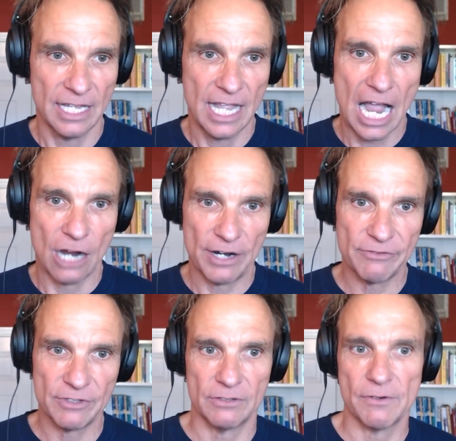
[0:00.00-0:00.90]

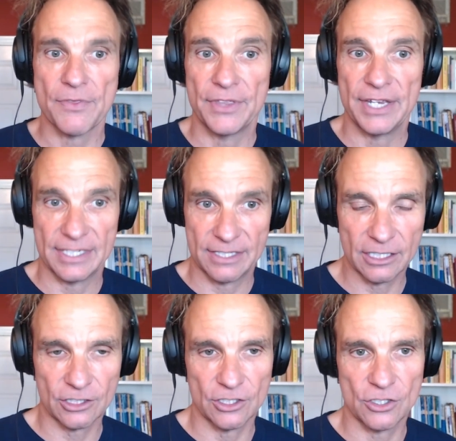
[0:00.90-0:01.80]
However, the
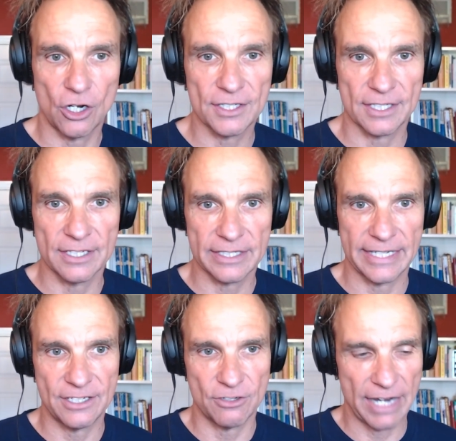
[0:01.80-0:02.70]
secret sauce is
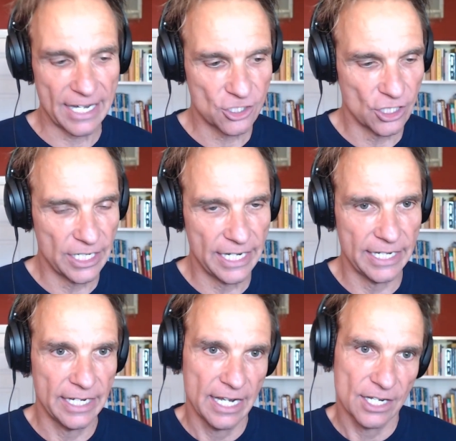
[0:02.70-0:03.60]
that you actually
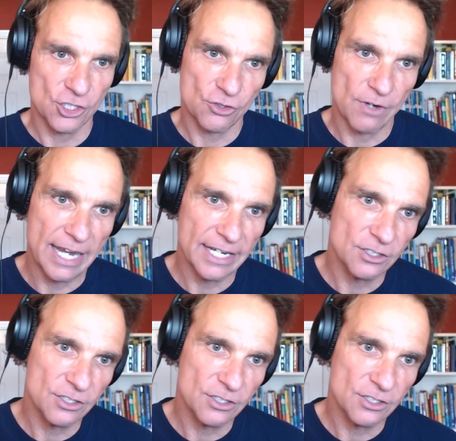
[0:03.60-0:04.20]
try to